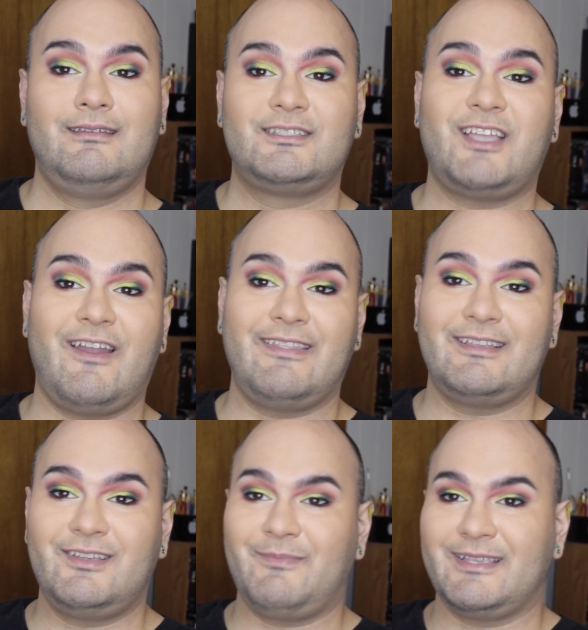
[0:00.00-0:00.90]
Sorry,
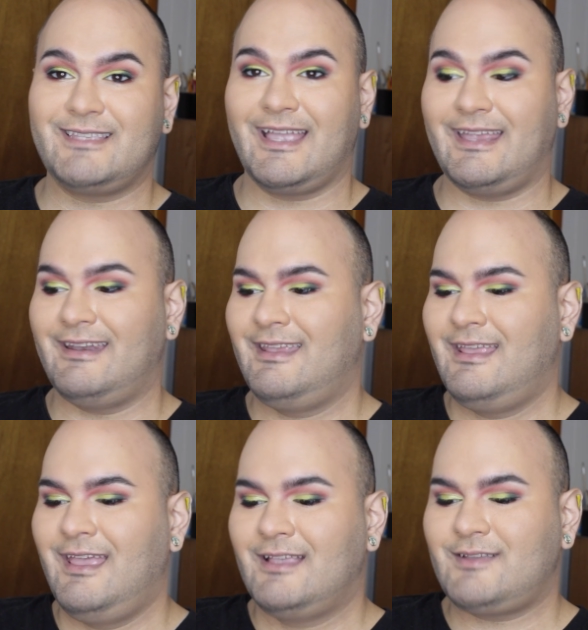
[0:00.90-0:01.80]
that took me a second.
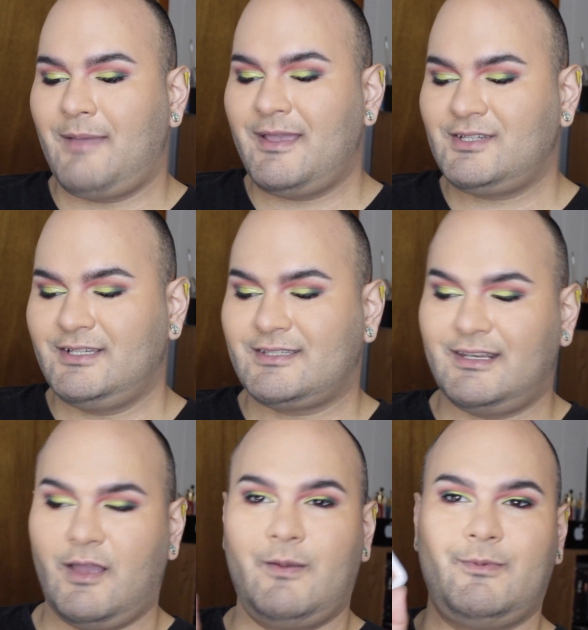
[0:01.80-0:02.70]
So I'm actually just
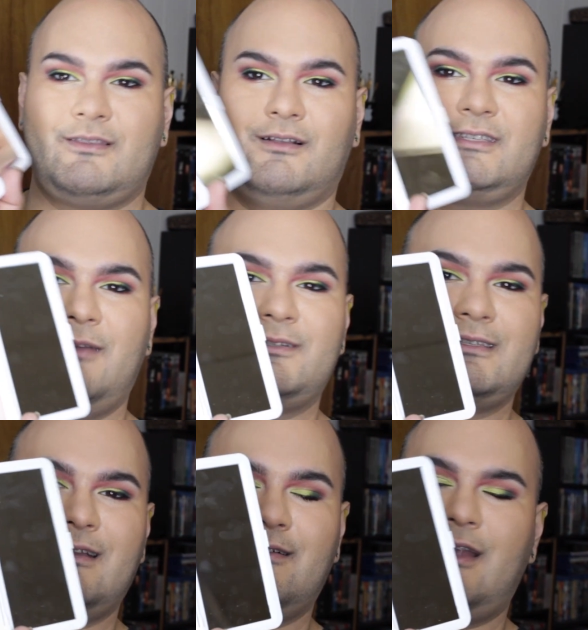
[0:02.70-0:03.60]
going to go in with Dolce, which is the,